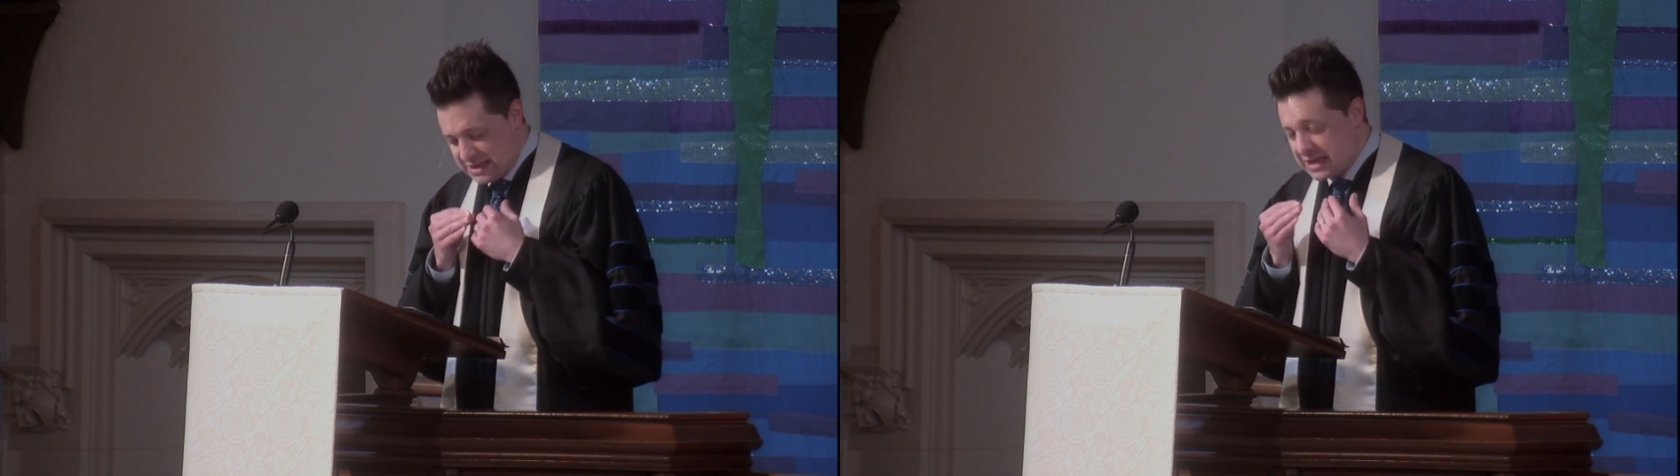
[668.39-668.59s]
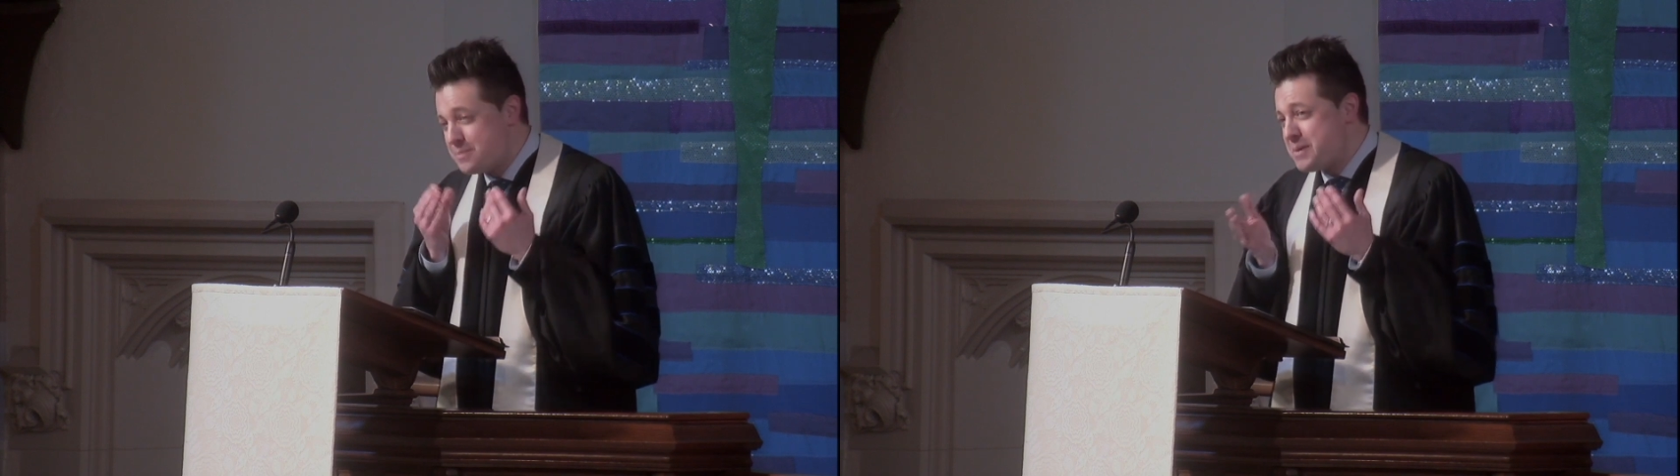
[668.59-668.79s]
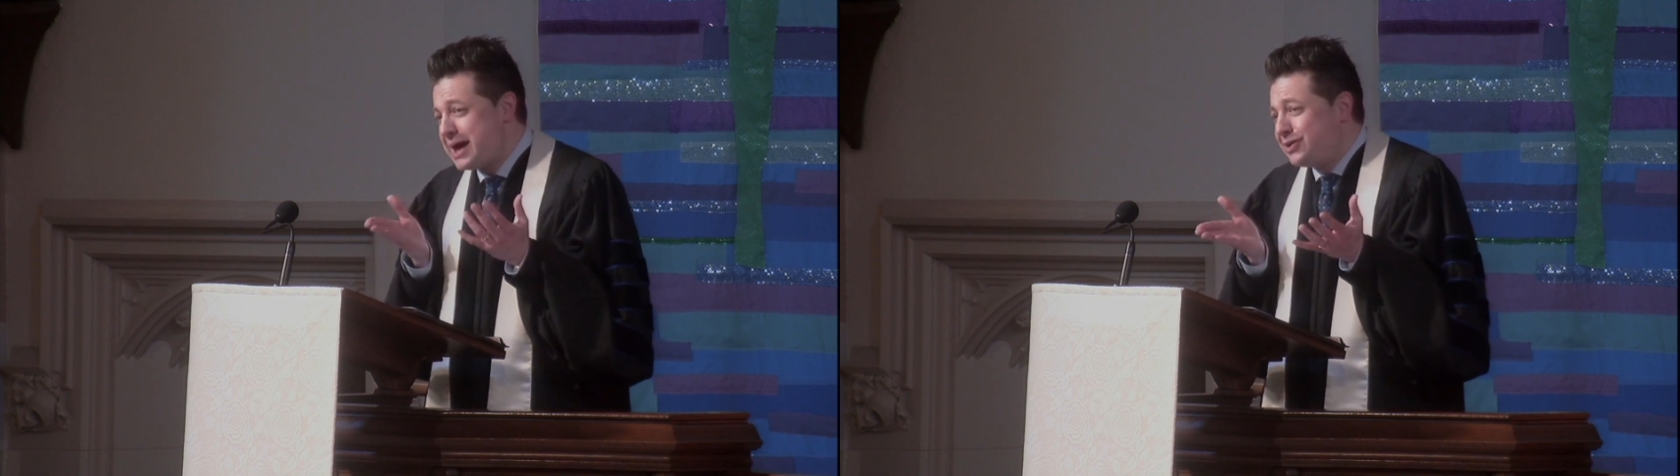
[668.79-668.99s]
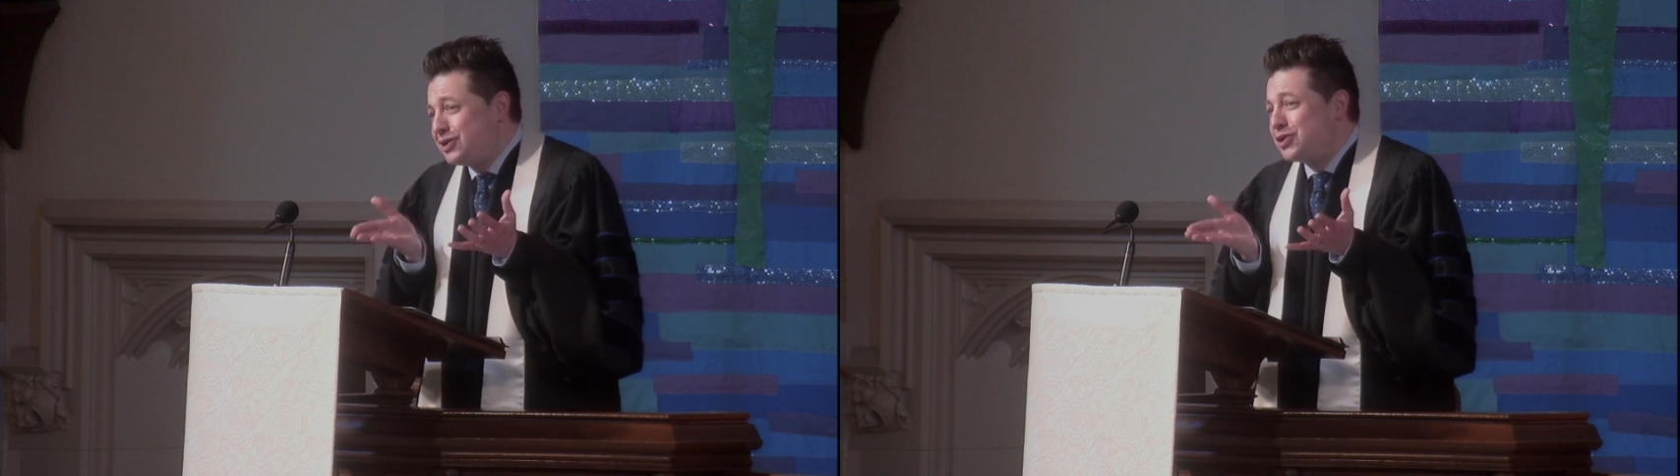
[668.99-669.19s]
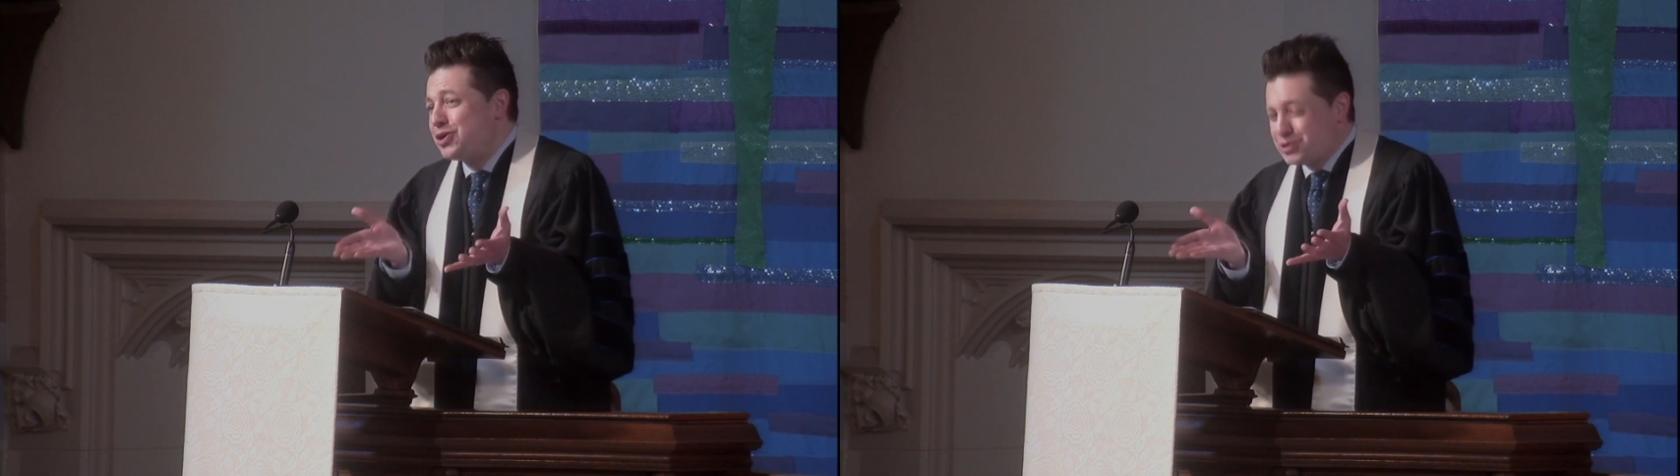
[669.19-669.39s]

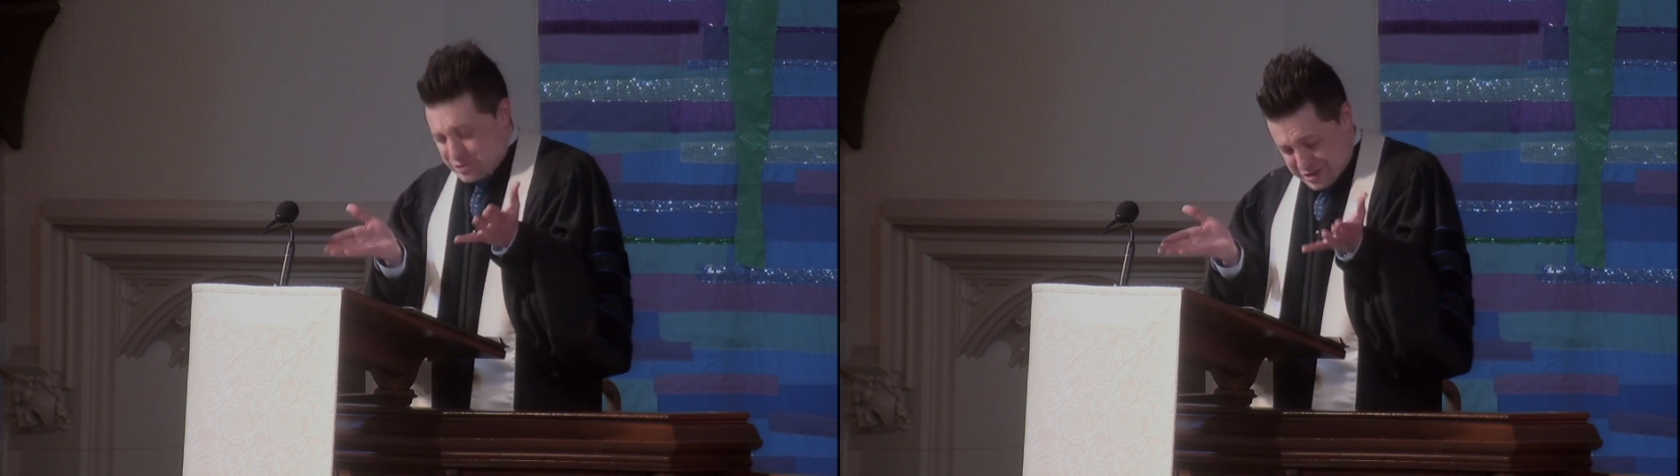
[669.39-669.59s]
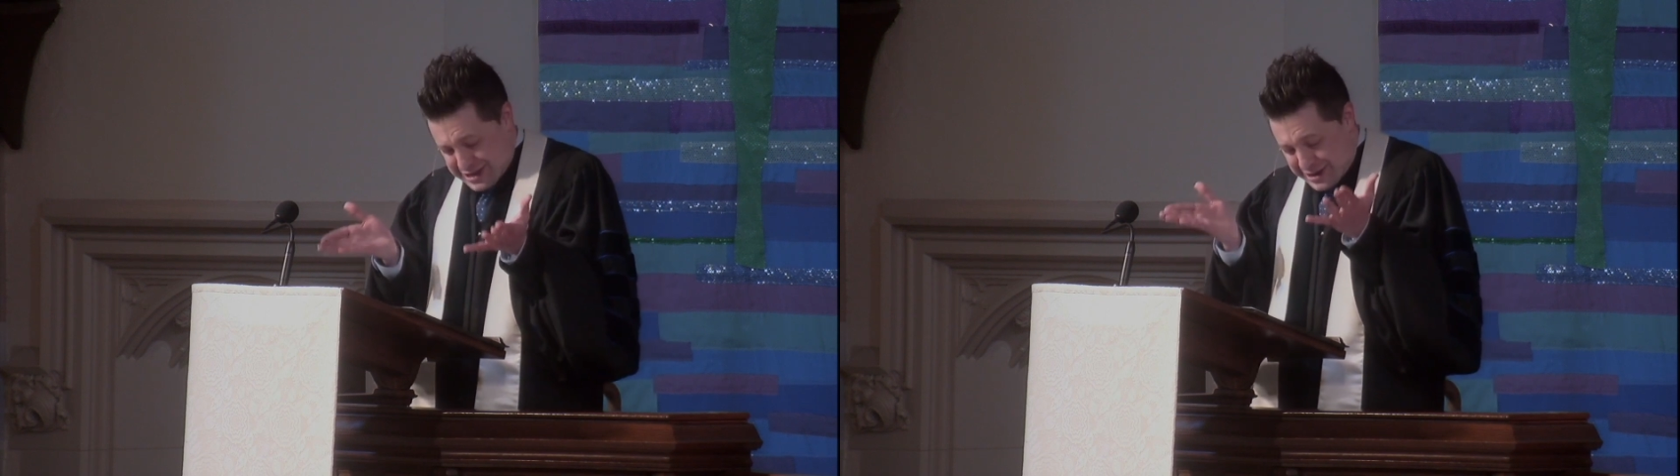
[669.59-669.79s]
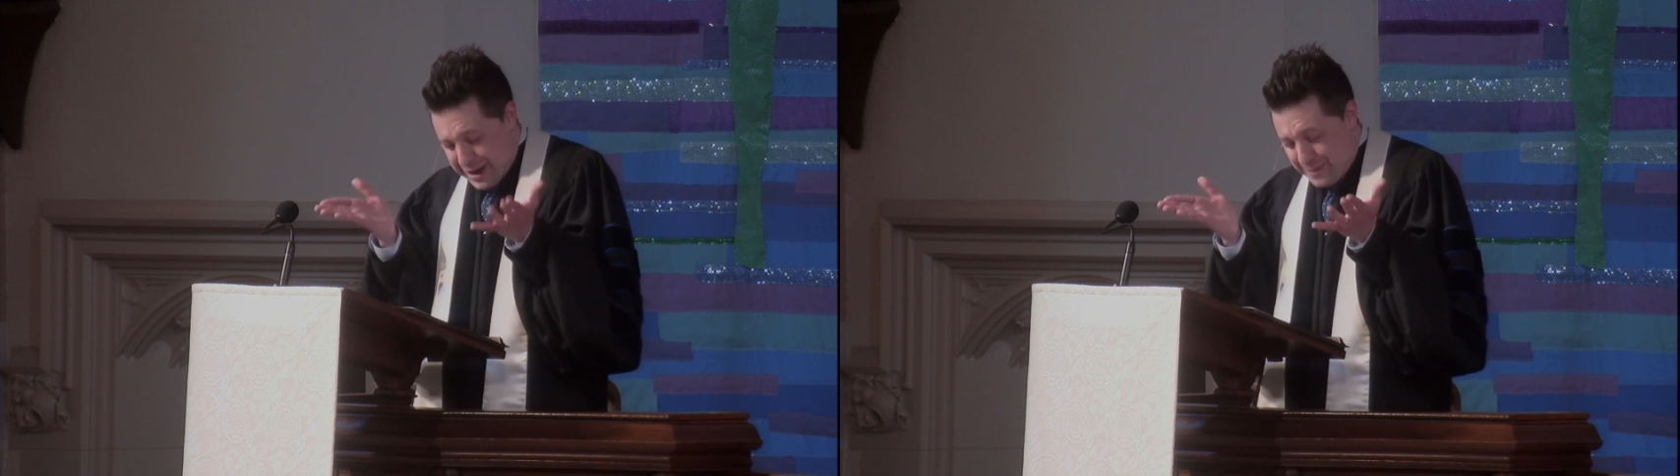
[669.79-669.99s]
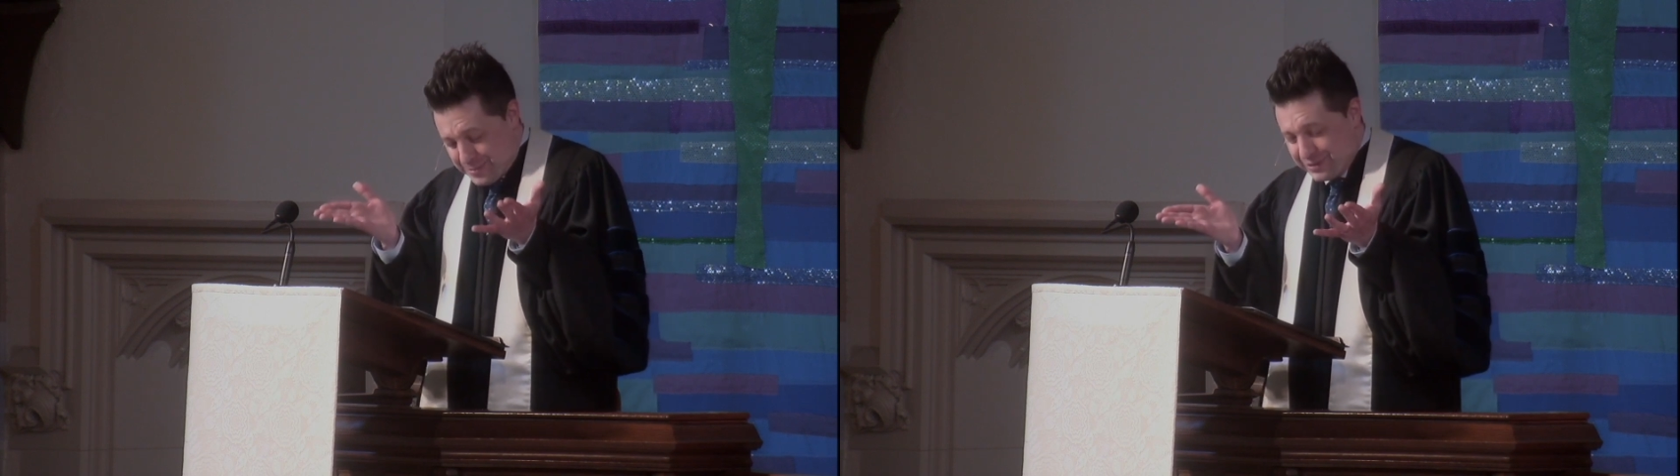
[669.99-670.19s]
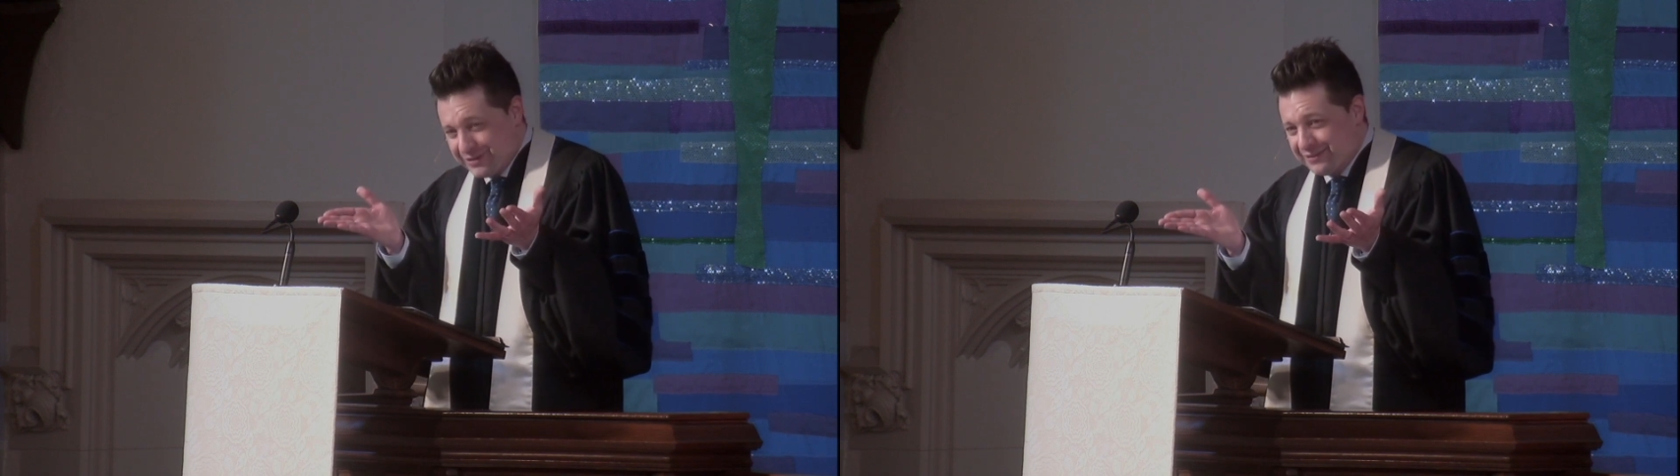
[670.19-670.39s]
commanding her to get
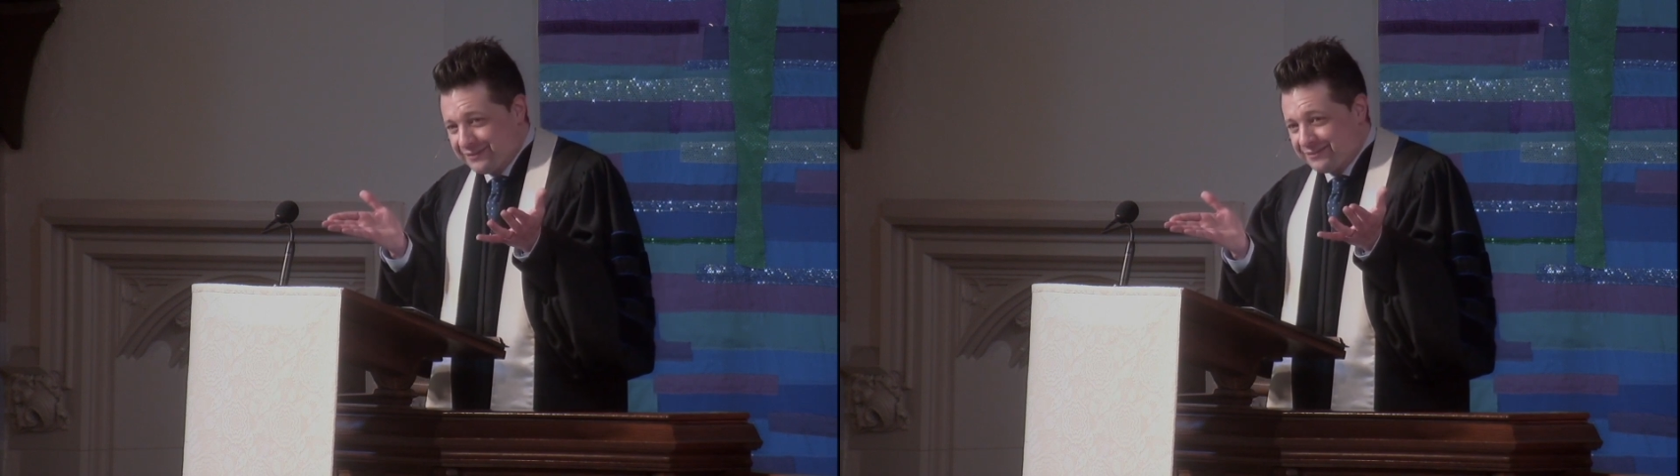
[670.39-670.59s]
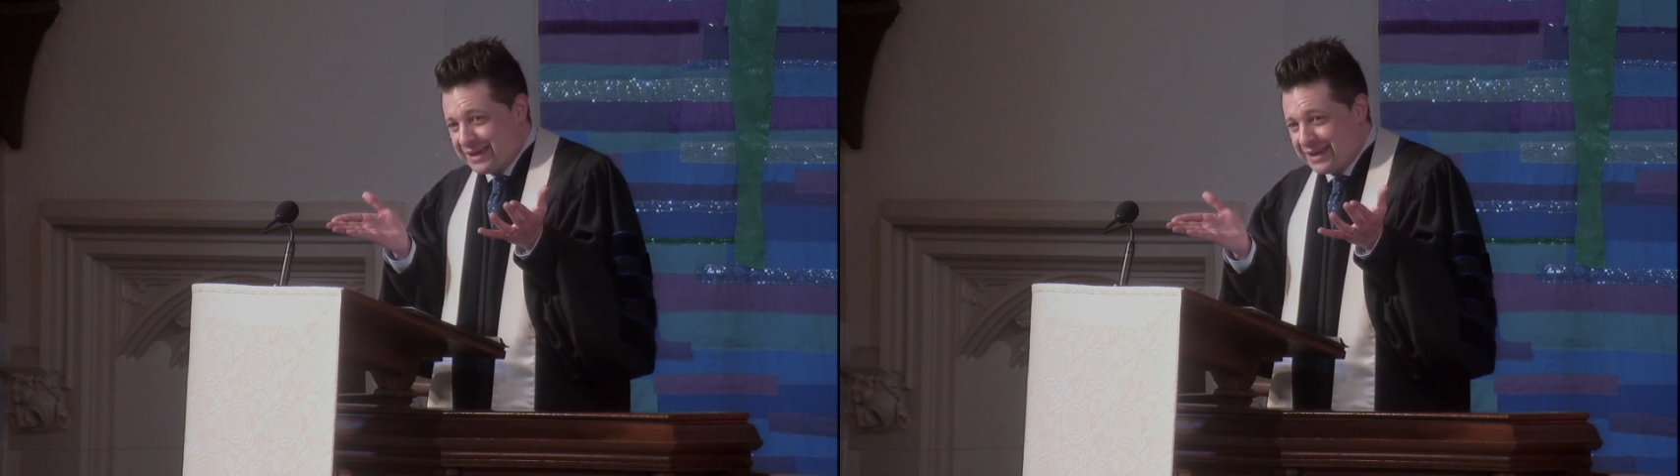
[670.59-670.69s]
up,